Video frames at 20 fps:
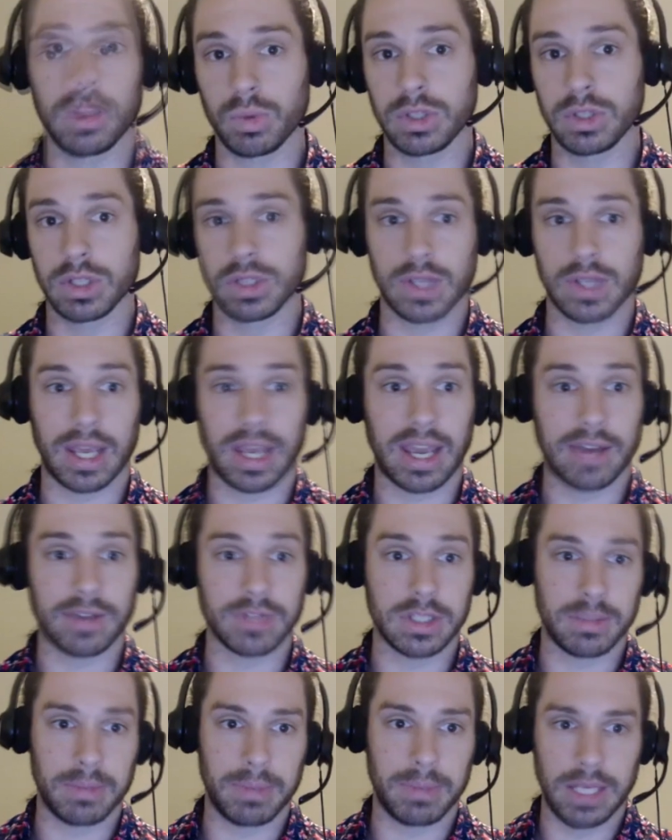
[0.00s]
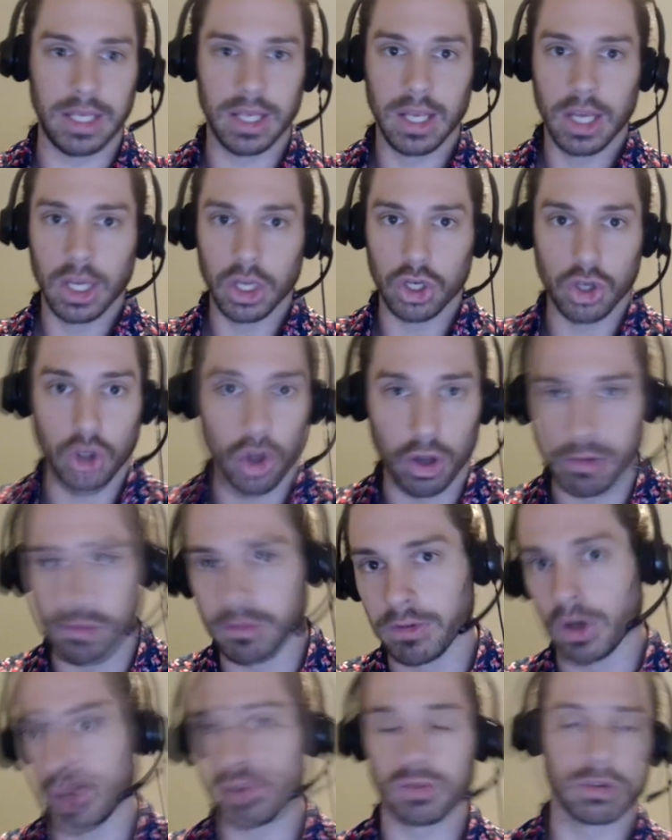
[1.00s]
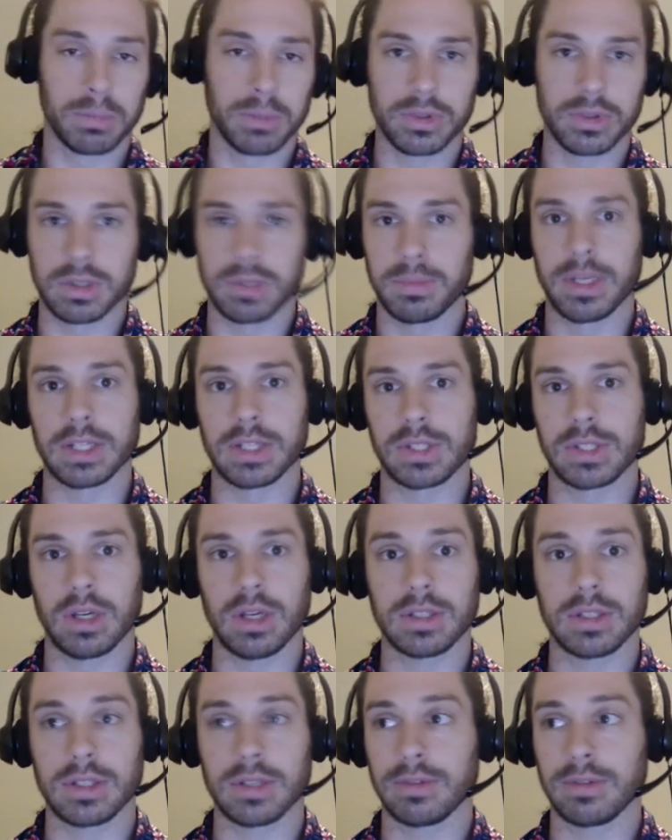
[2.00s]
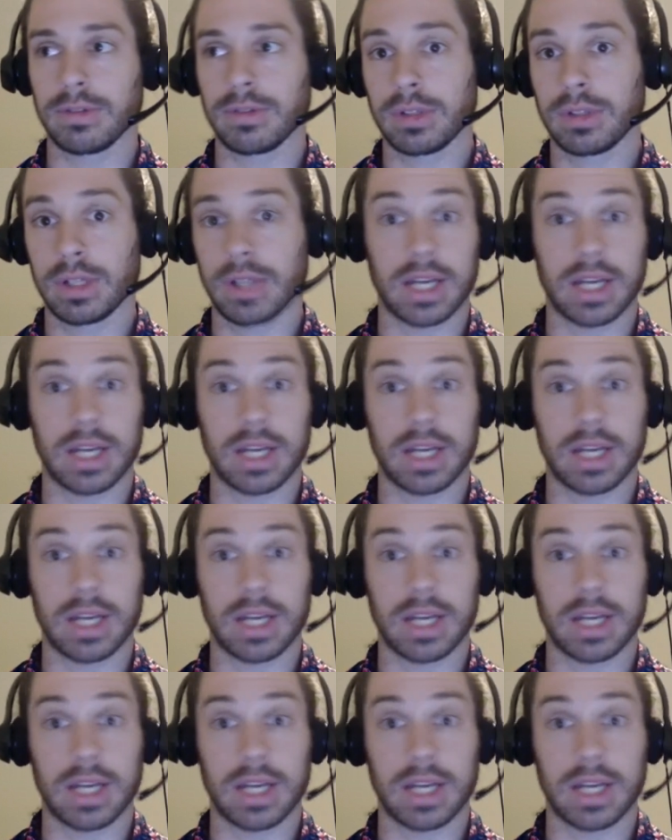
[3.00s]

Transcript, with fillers: which is I have to be non-vulnerable to be assertive.